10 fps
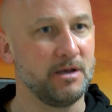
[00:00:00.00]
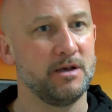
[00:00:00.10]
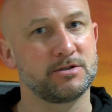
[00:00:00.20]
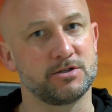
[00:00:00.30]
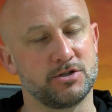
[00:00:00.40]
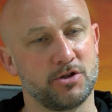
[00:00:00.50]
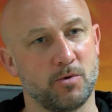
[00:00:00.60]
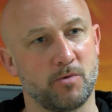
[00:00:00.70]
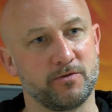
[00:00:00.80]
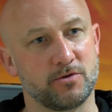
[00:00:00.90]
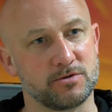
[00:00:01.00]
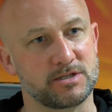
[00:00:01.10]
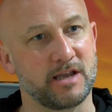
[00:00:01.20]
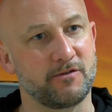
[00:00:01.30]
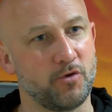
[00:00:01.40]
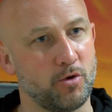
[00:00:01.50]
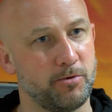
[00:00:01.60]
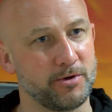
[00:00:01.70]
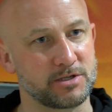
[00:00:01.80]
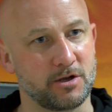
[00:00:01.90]
So to do what we've done, take 4
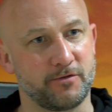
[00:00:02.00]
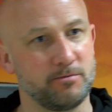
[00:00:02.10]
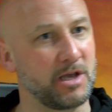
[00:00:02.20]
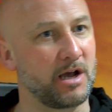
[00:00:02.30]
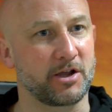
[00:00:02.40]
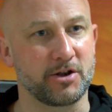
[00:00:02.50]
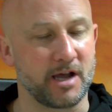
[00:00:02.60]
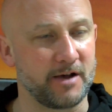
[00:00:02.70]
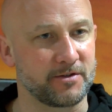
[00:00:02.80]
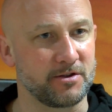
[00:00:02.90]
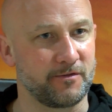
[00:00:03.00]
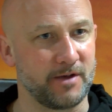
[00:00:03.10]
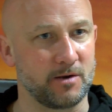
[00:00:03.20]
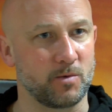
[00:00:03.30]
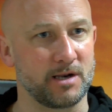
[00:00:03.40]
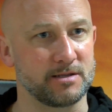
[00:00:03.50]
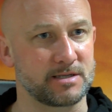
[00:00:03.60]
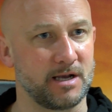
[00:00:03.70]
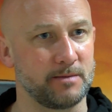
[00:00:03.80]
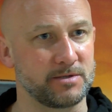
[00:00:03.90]
points off them, you're going to have to defend well at
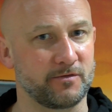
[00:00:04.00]
times.